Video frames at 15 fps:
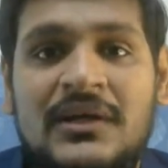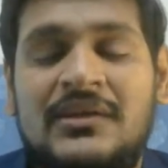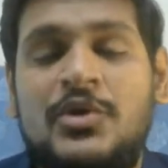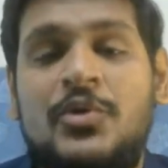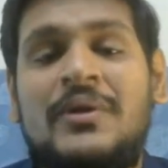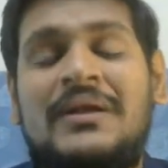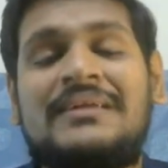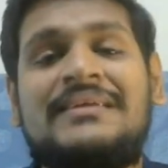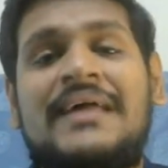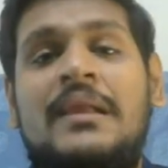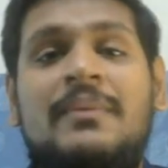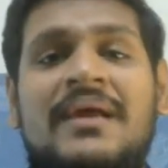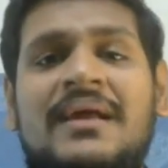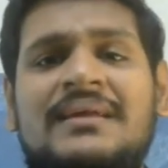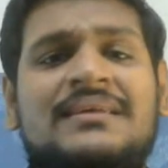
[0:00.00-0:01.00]
you will tell
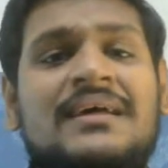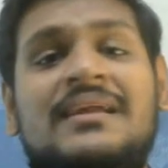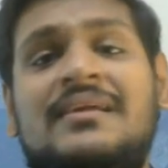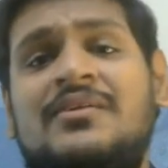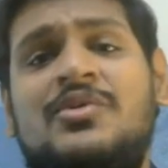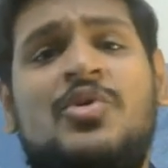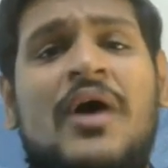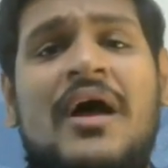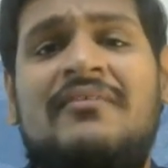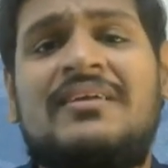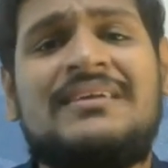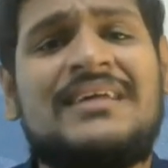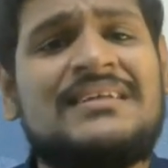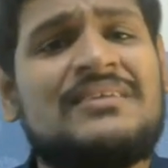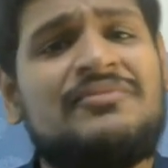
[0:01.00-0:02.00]
me sir no i
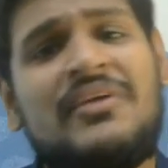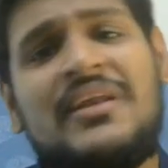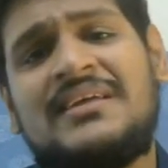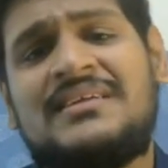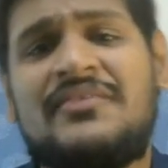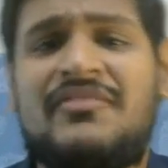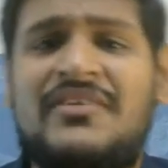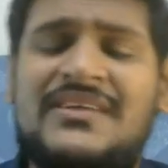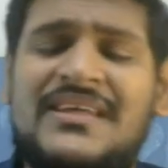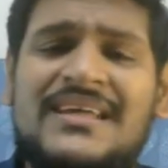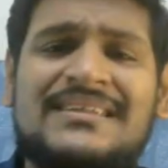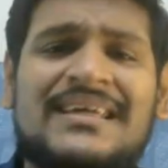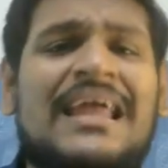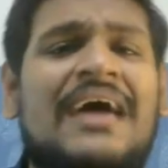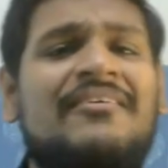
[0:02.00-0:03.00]
will just finish the
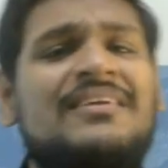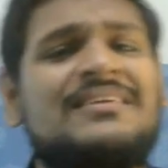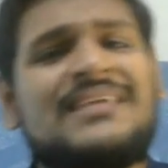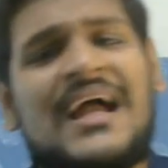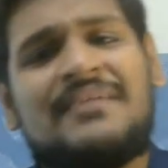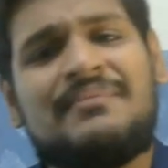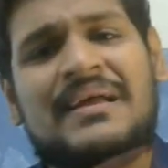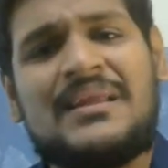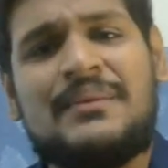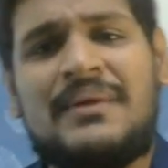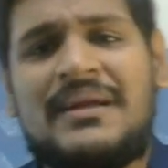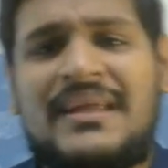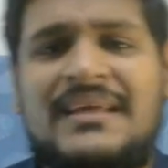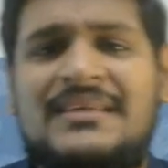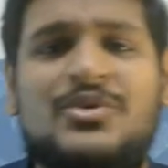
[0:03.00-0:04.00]
physics then i will start
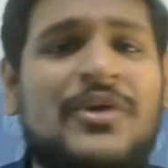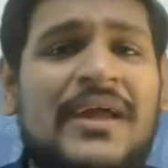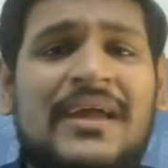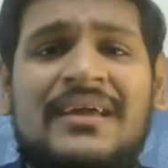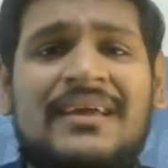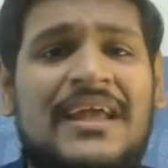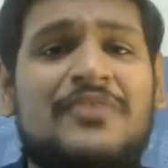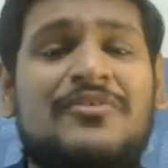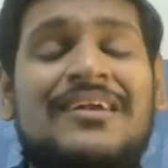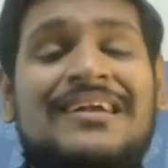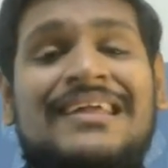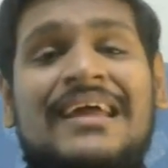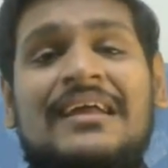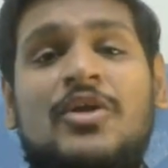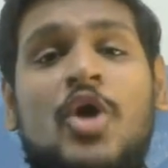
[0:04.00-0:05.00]
mathematics okay it will
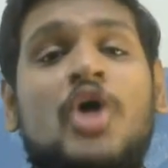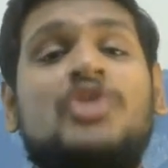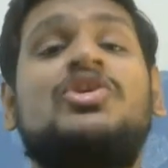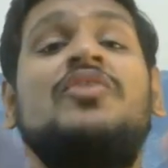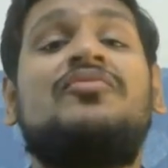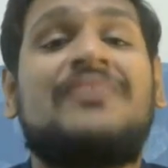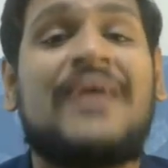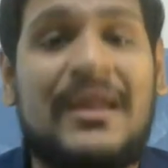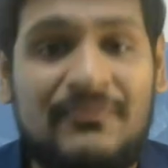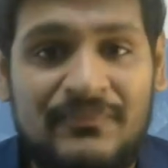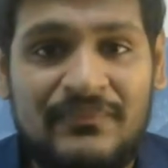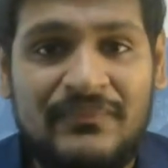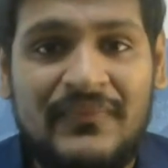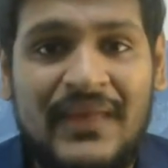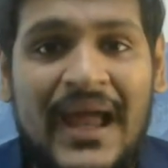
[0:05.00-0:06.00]
take lots of time
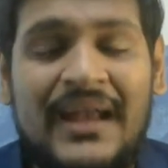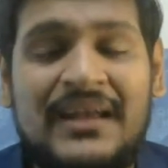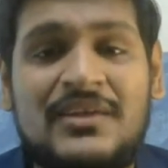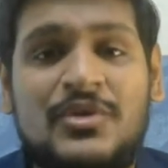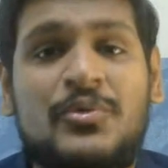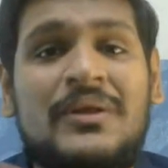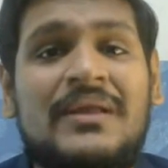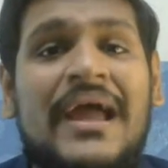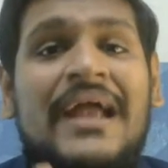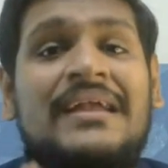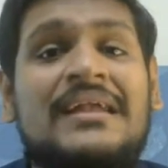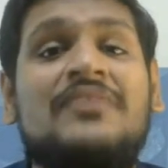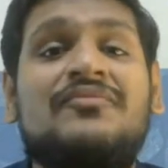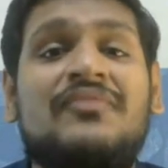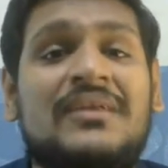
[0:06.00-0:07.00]
and you will
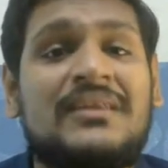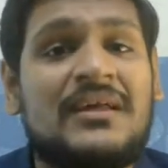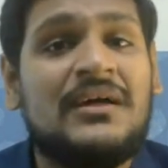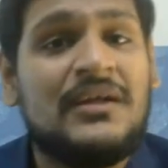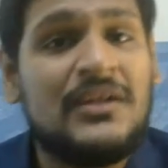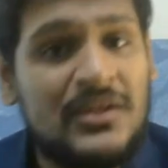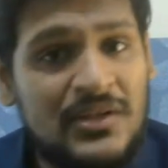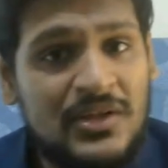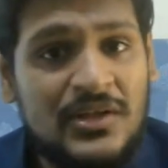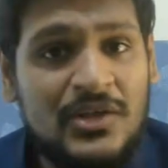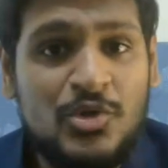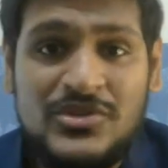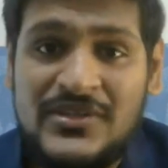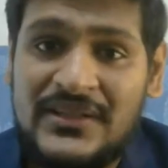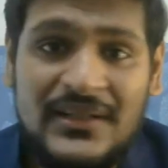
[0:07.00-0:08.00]
end up with the
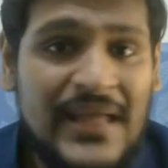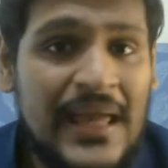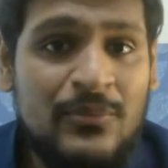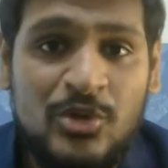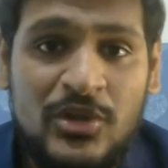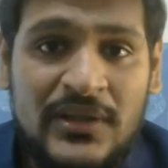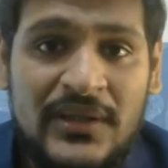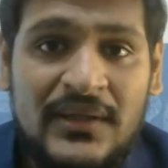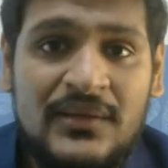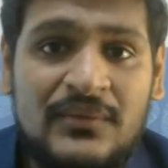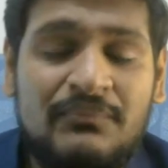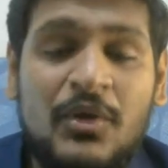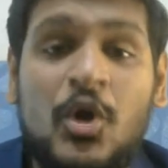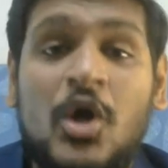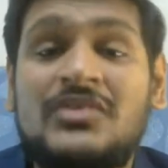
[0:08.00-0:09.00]
losing the time only
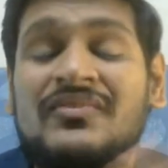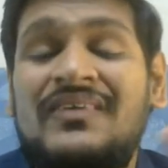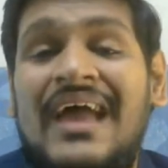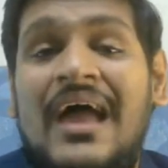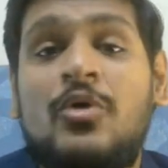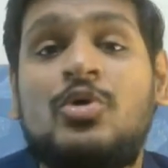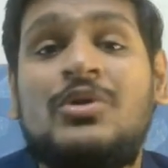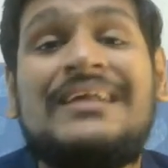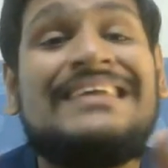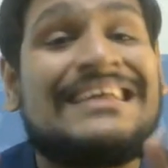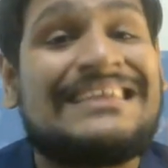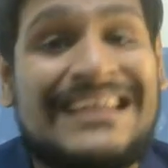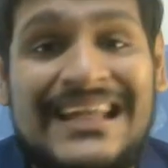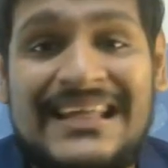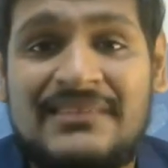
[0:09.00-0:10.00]
because we have only
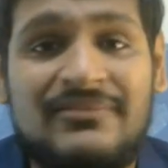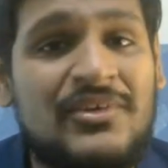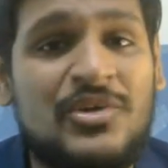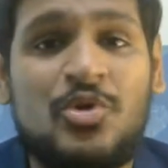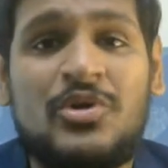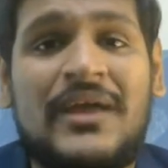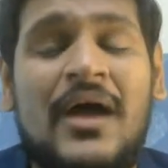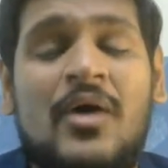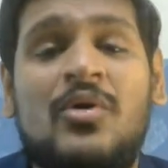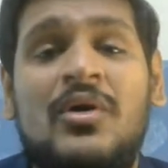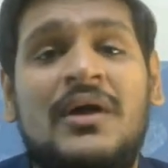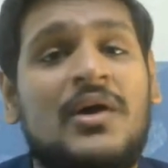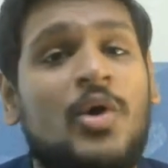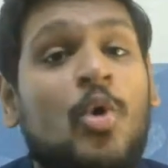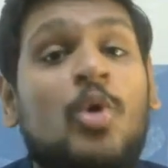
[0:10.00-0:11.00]
60 days we don't have
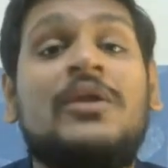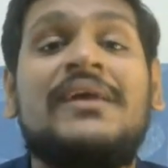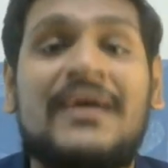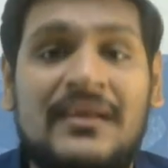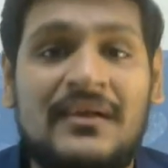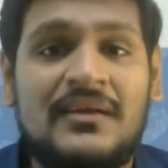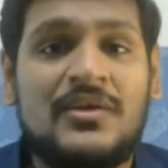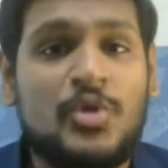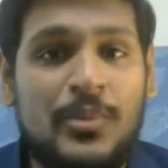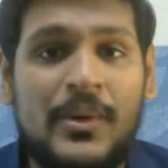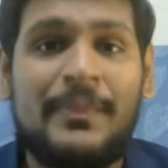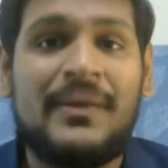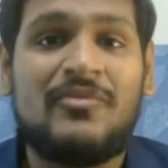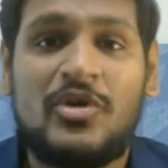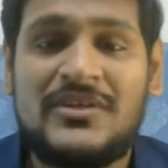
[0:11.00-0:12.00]
whole year to
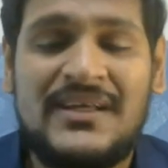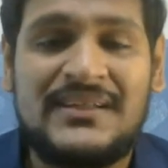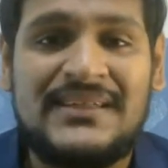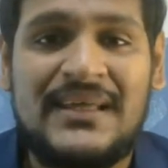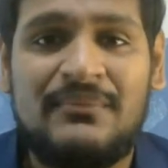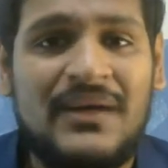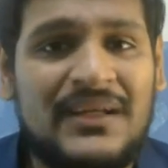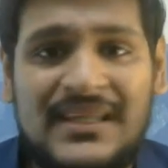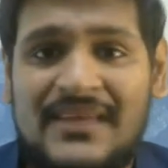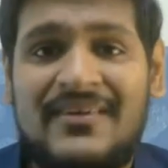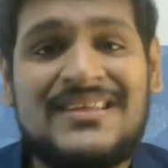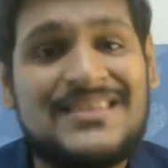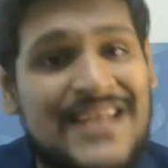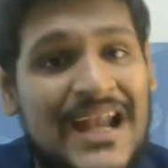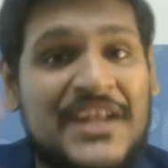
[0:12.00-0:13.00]
prepare for this exam
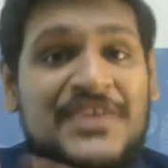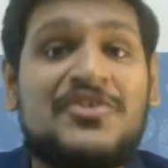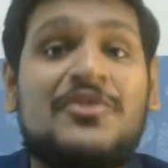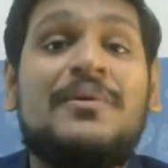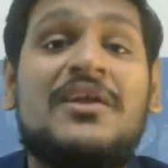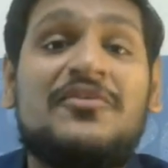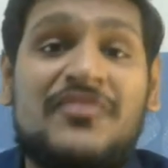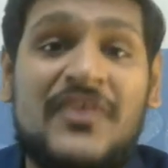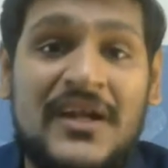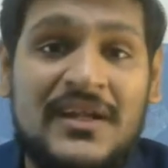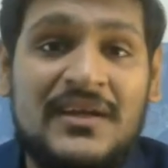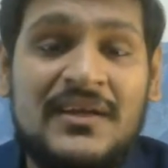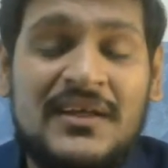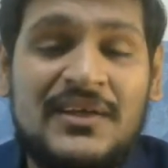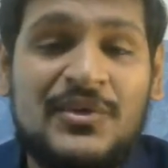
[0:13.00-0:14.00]
otherwise the strategy will be different
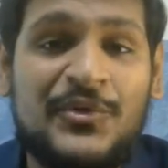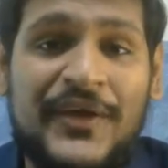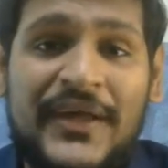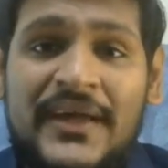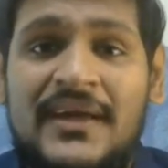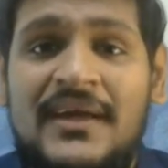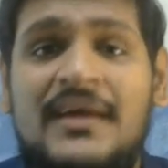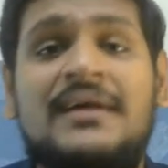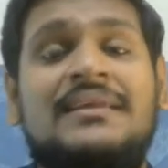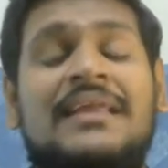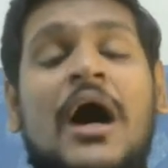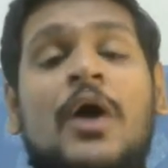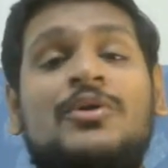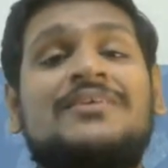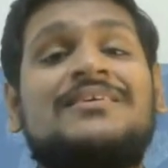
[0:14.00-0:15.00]
okay
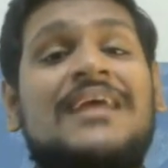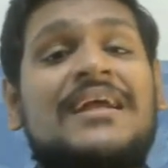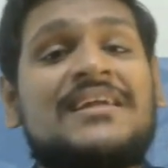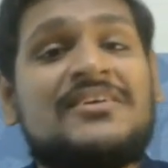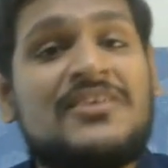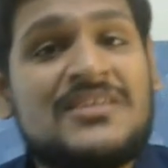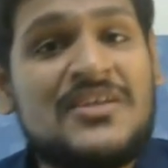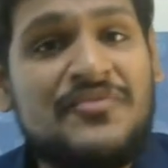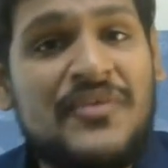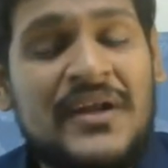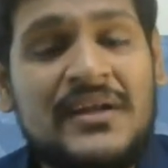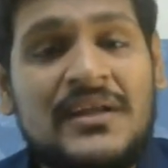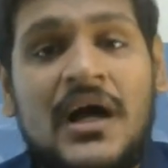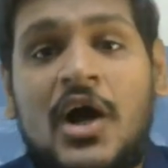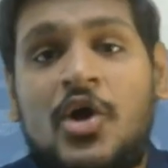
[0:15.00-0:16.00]
now the strategy is
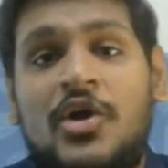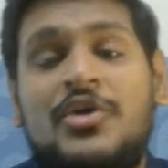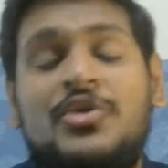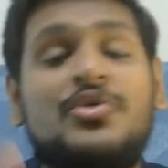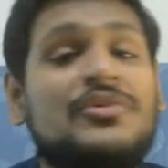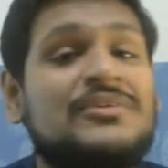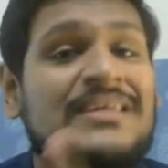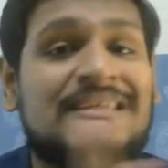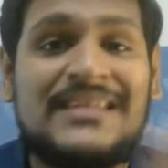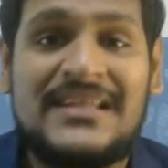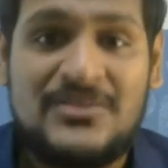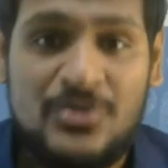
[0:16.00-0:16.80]
different according to 60 days